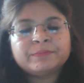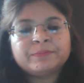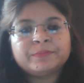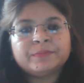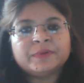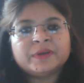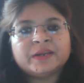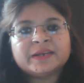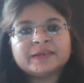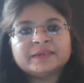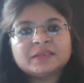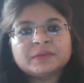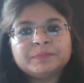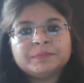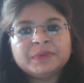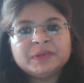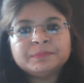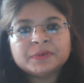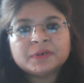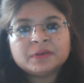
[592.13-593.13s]
let the
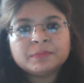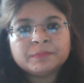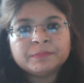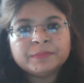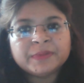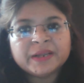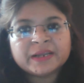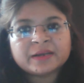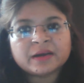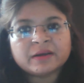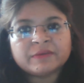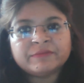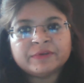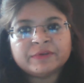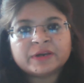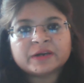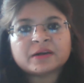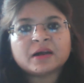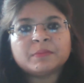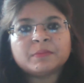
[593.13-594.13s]
people make
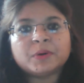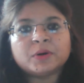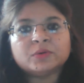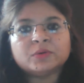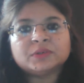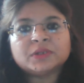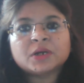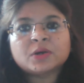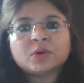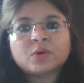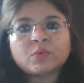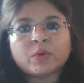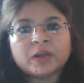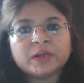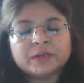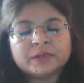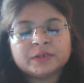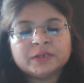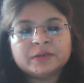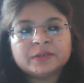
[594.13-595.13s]
aware about
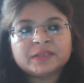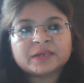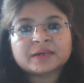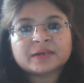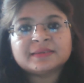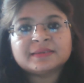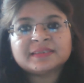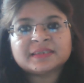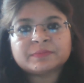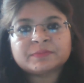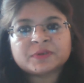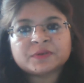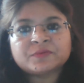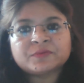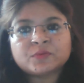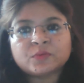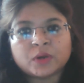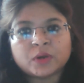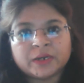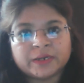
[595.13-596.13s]
the concept
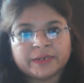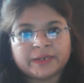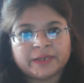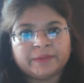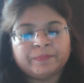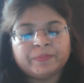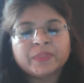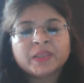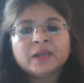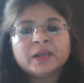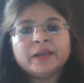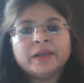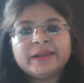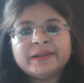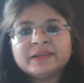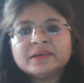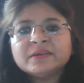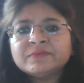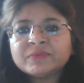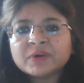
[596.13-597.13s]
of quality.
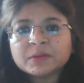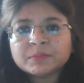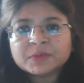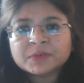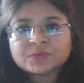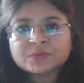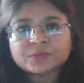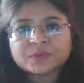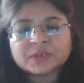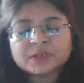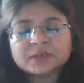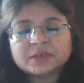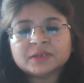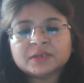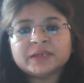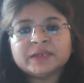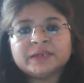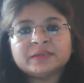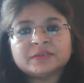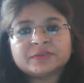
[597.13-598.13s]
Indian
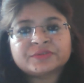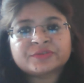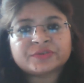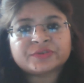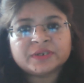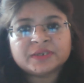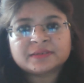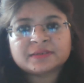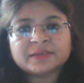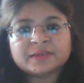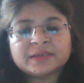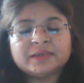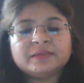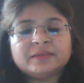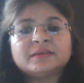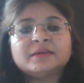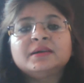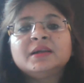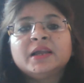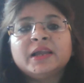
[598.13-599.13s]
pharmaceutical industries
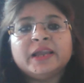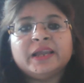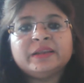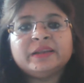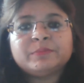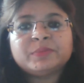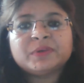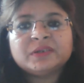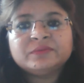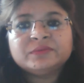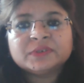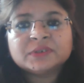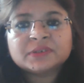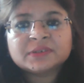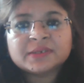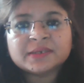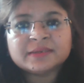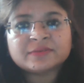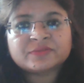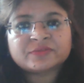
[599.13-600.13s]
in
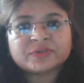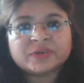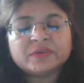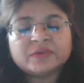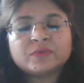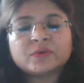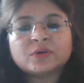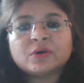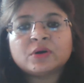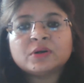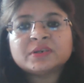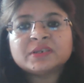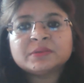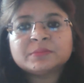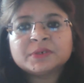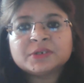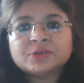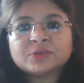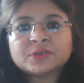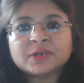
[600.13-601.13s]
previous history were not
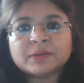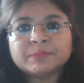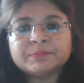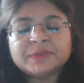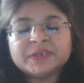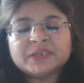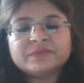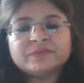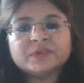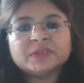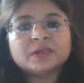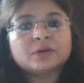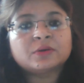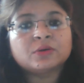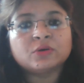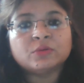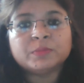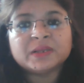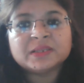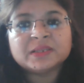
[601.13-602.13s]
able to compete with the global